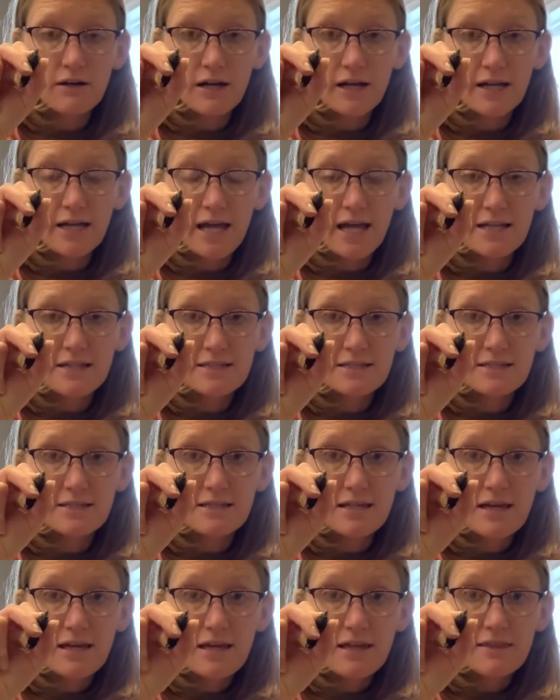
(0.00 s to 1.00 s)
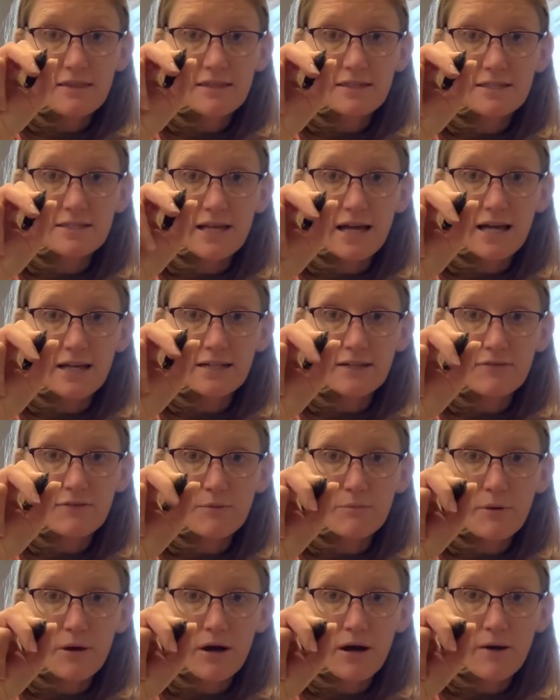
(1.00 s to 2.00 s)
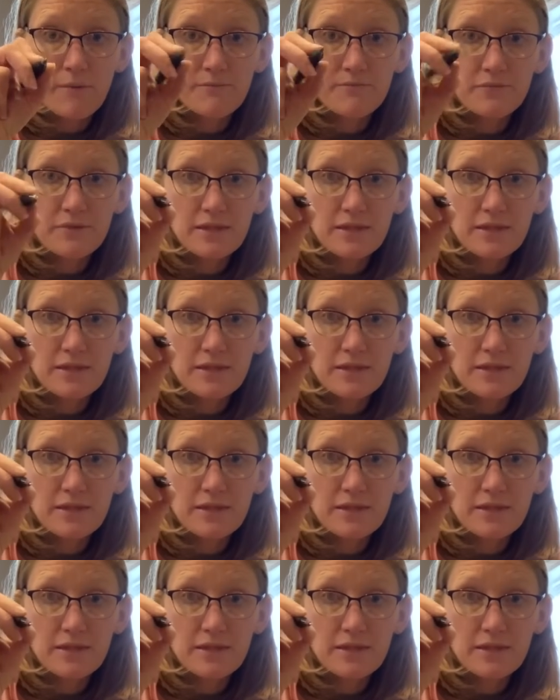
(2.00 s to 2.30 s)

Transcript: against the side of the palm.